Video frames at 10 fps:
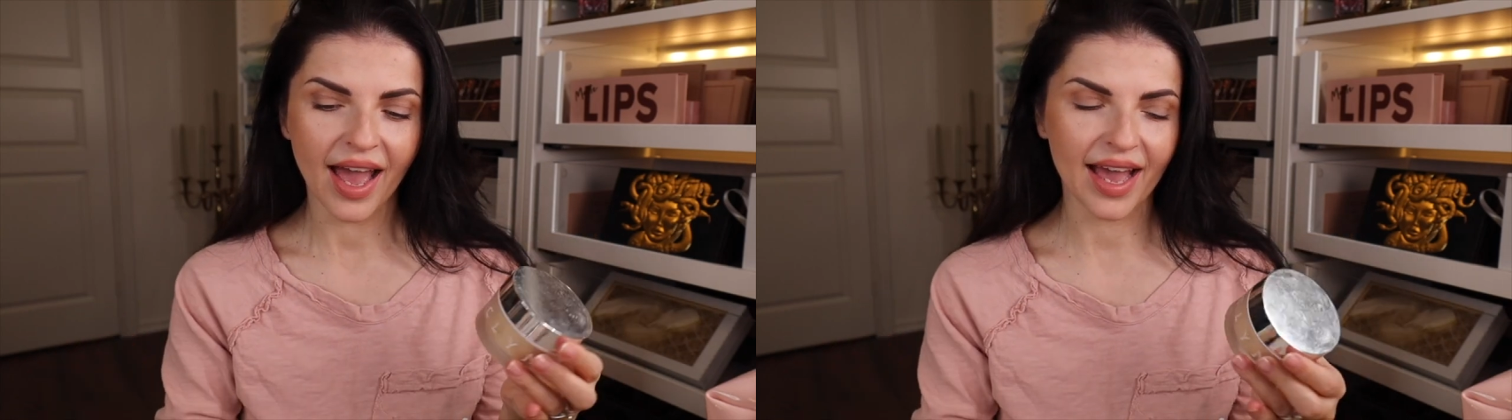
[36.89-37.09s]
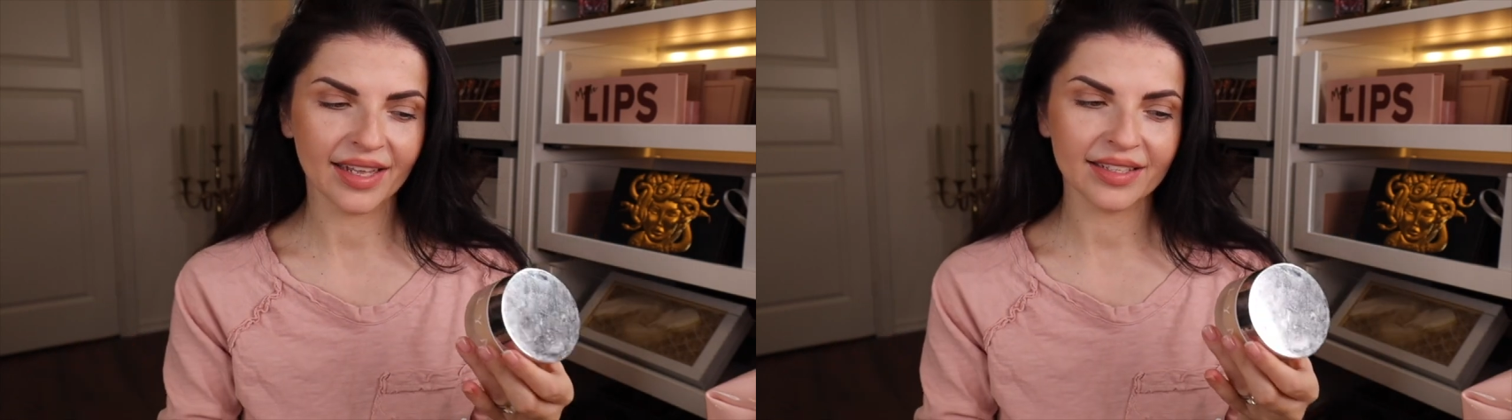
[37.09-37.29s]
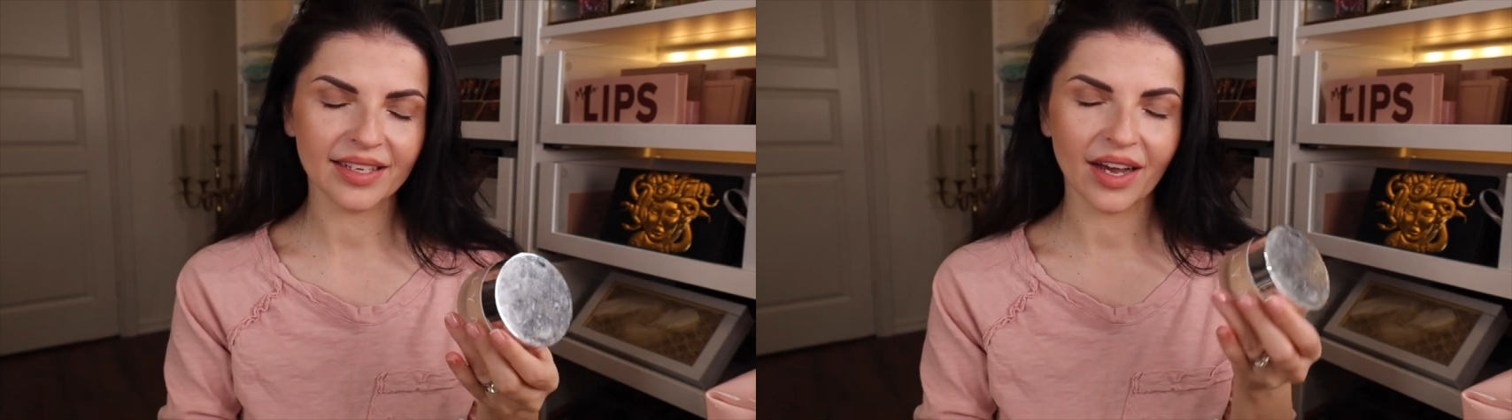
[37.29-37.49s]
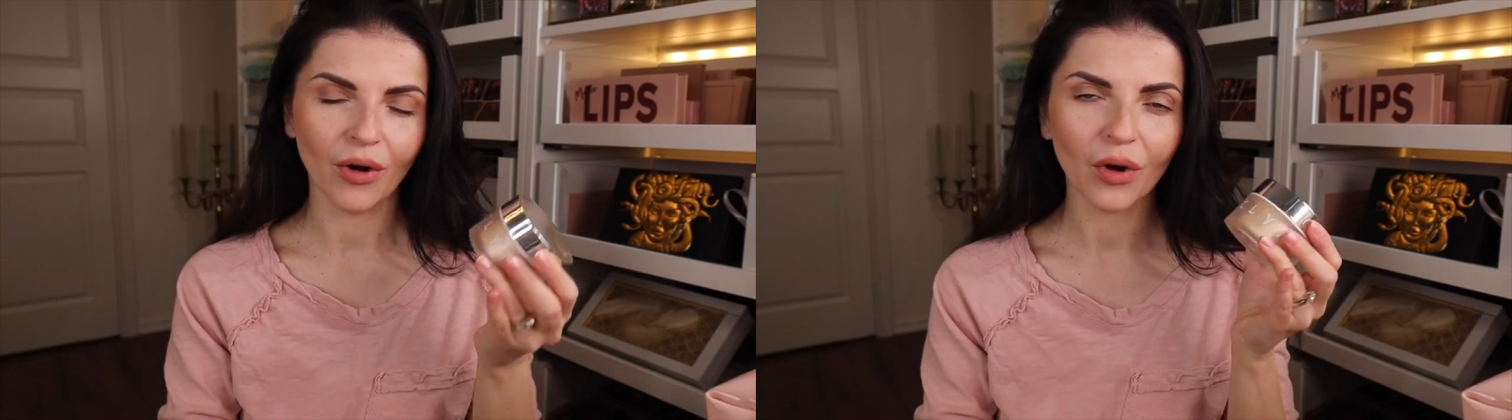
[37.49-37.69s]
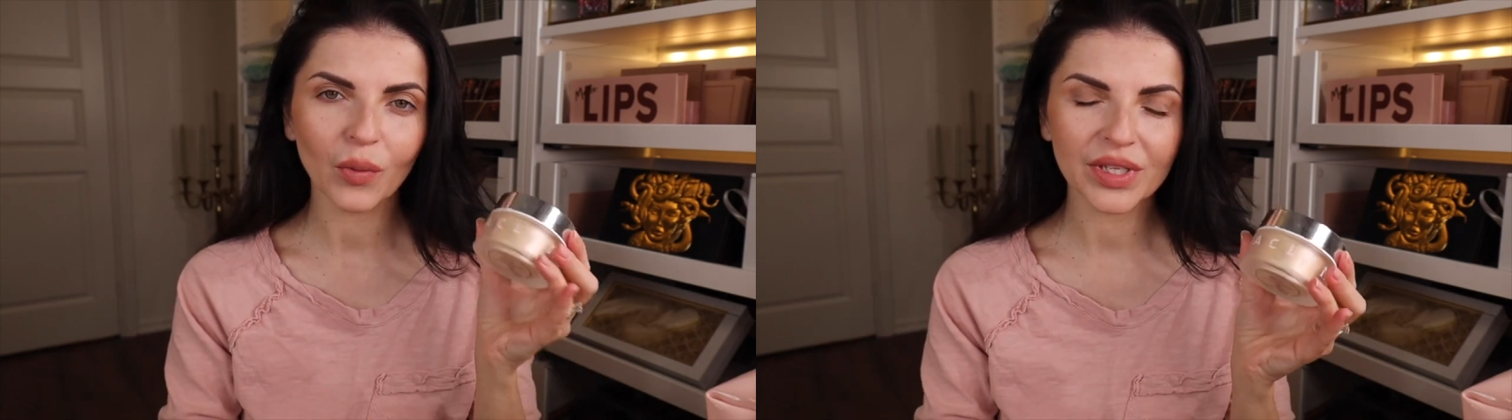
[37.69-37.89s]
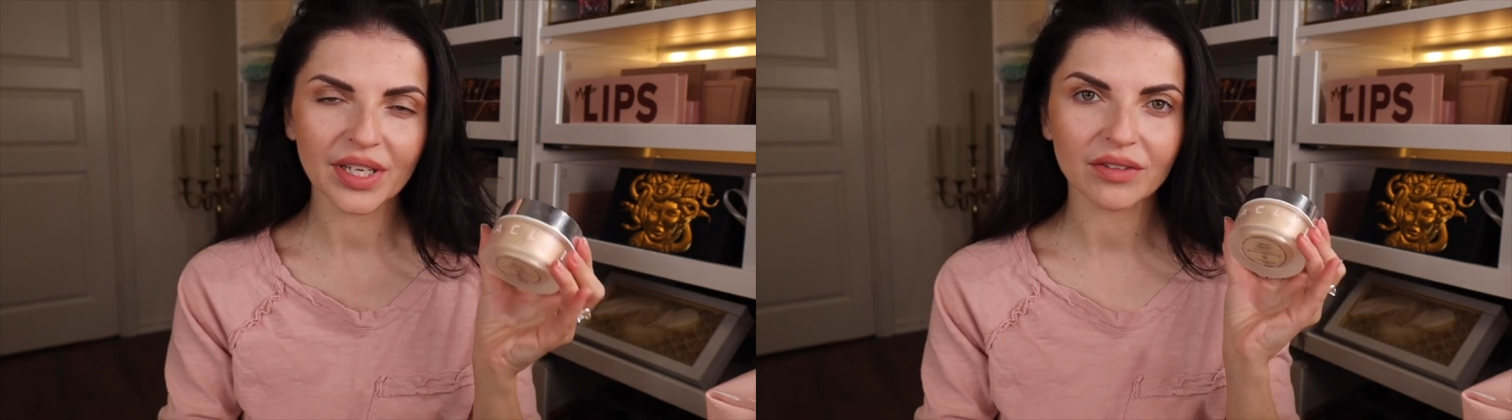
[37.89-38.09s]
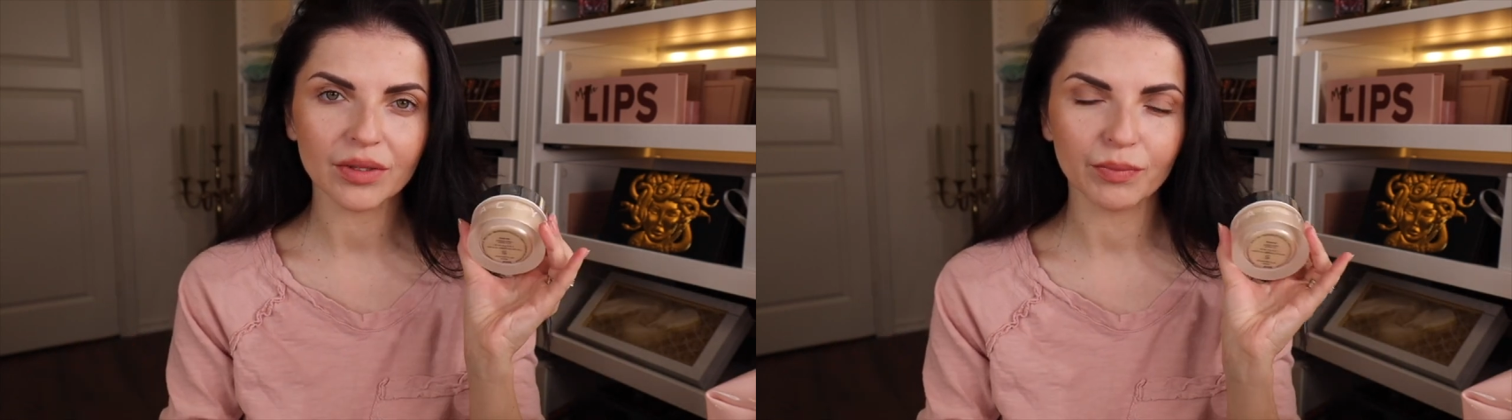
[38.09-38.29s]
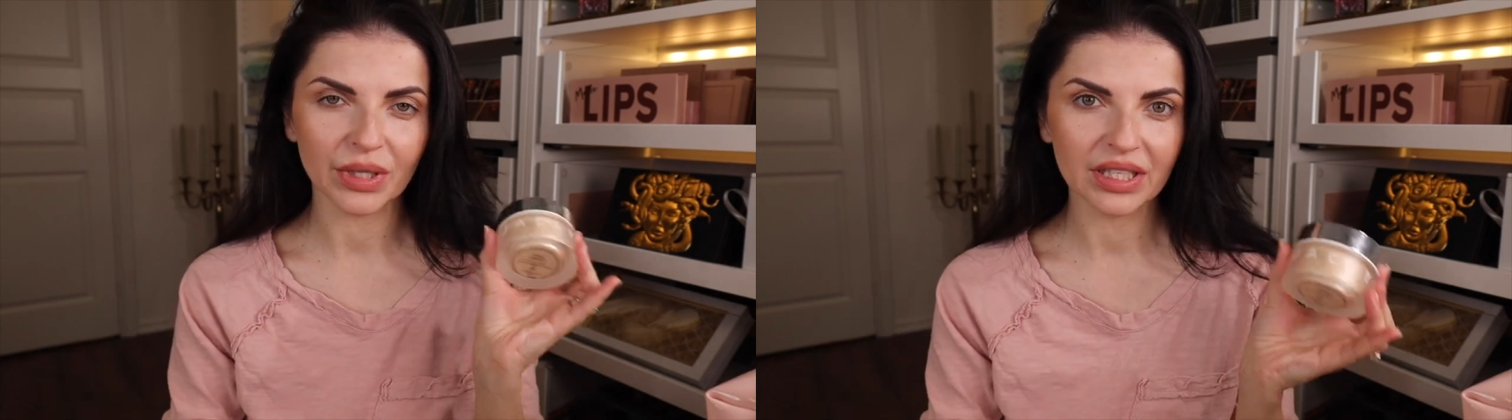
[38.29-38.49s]
and always I
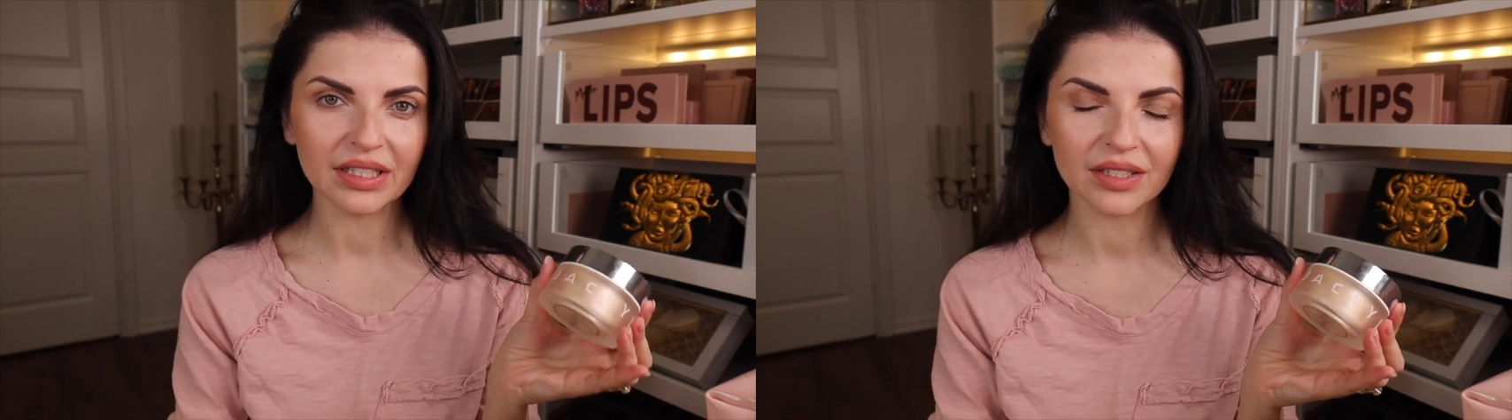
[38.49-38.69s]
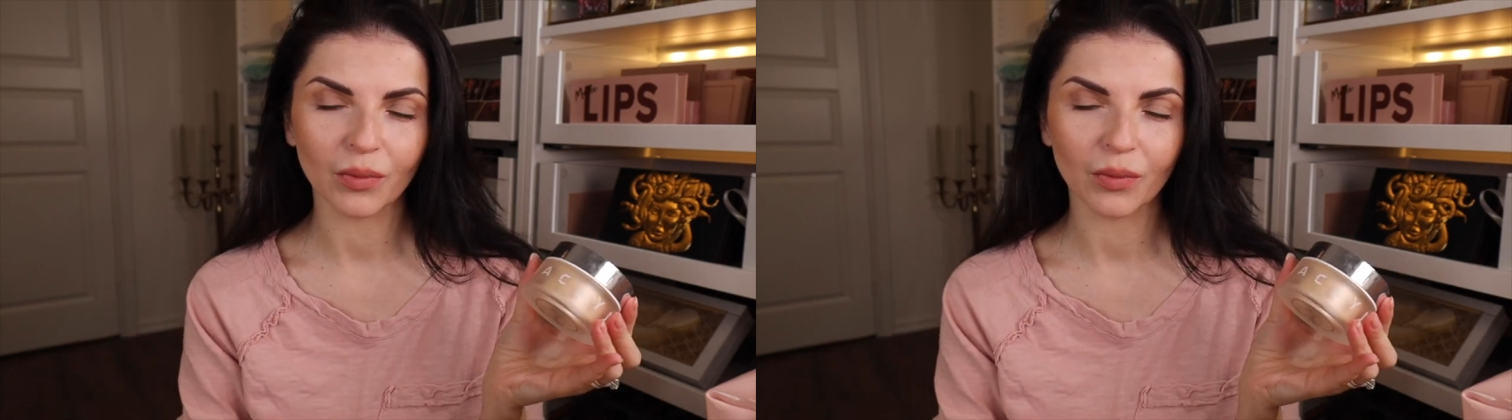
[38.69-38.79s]
repeat